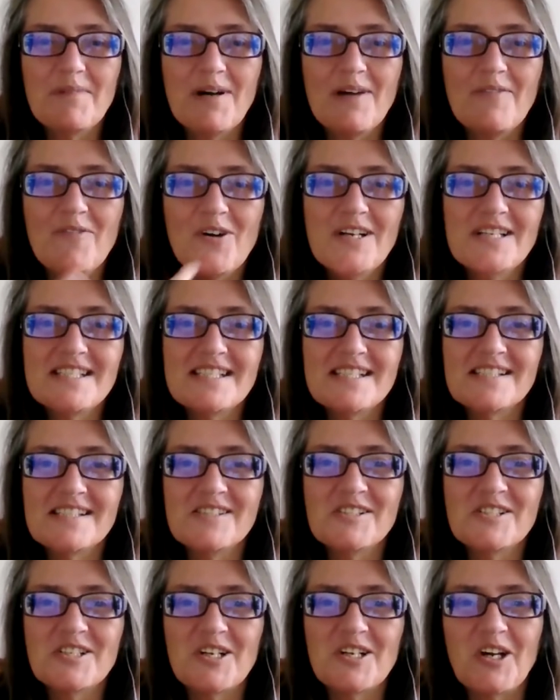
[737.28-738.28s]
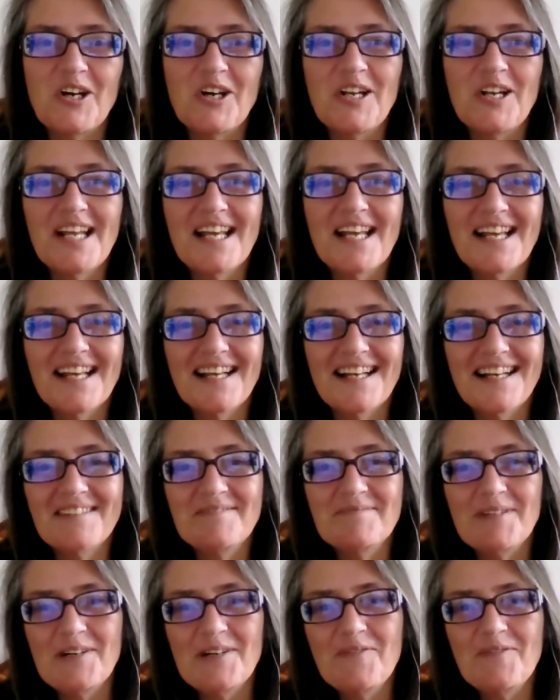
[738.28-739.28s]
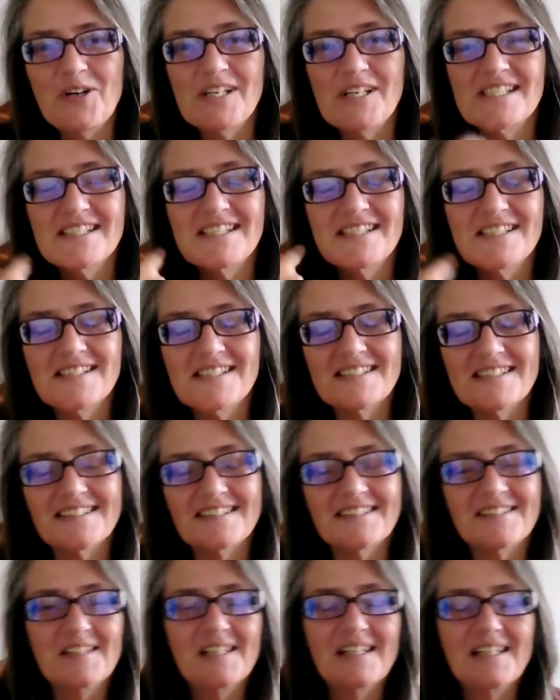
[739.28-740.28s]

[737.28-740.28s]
My voice isn't so good. My voice is...